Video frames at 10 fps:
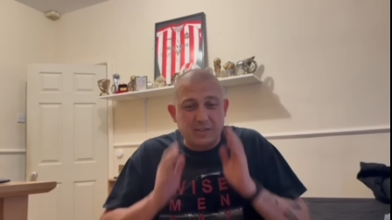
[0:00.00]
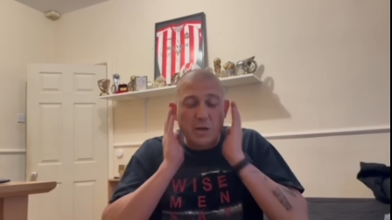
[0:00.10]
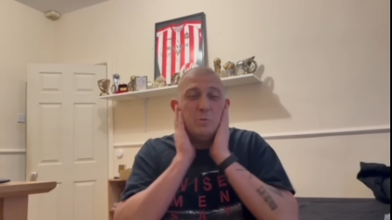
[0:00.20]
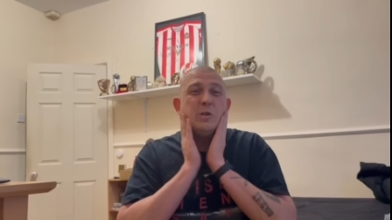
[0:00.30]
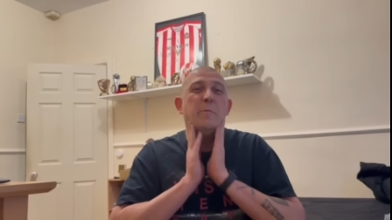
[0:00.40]

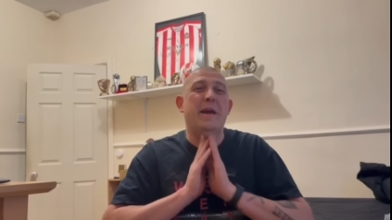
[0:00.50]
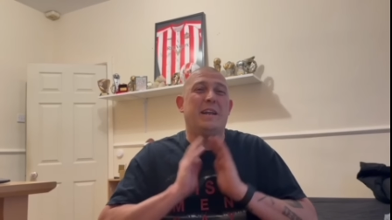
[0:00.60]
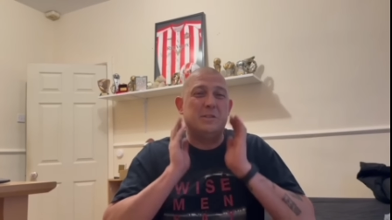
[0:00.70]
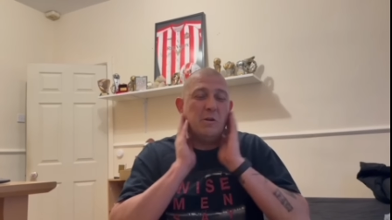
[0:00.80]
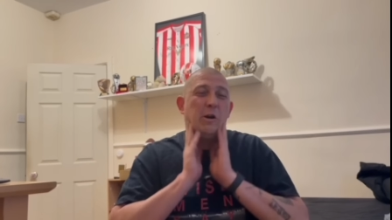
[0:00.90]
It was doing me head
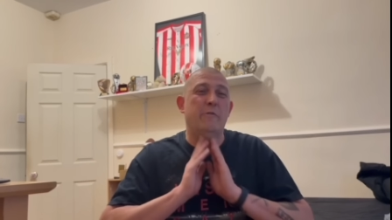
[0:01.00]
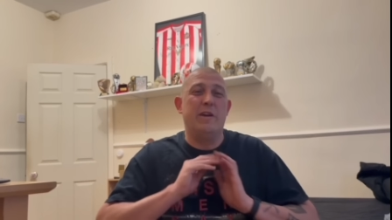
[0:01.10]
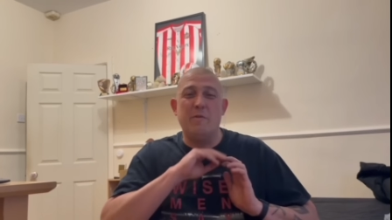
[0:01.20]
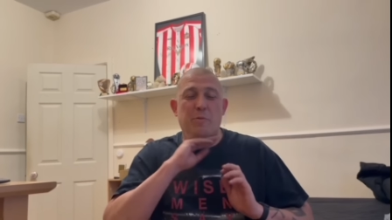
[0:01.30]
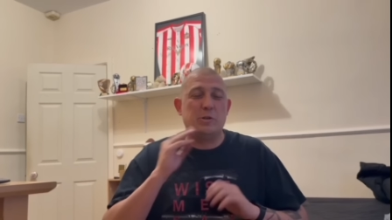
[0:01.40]
in, so I got
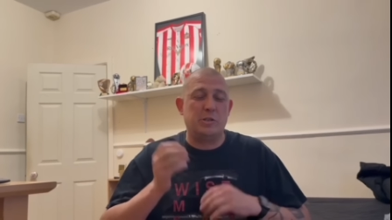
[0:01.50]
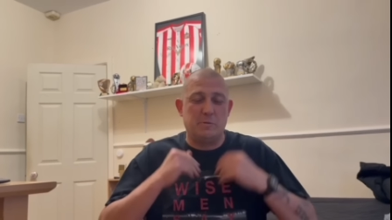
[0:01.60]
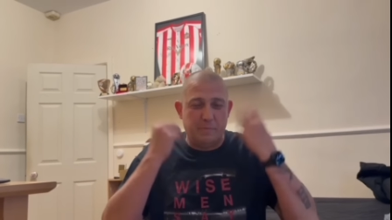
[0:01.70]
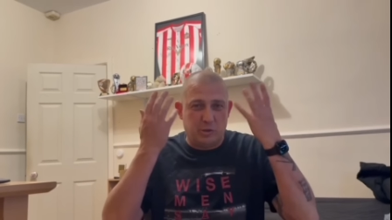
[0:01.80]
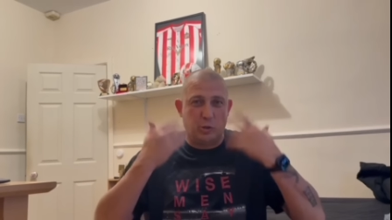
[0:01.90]
rid of it. Plus, this
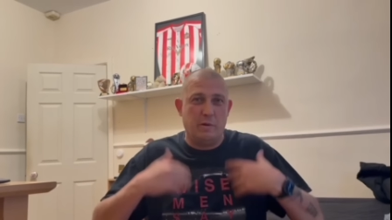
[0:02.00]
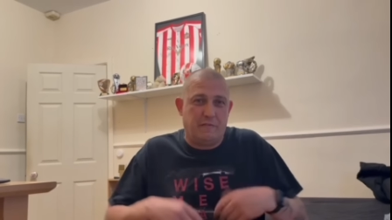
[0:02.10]
is me summer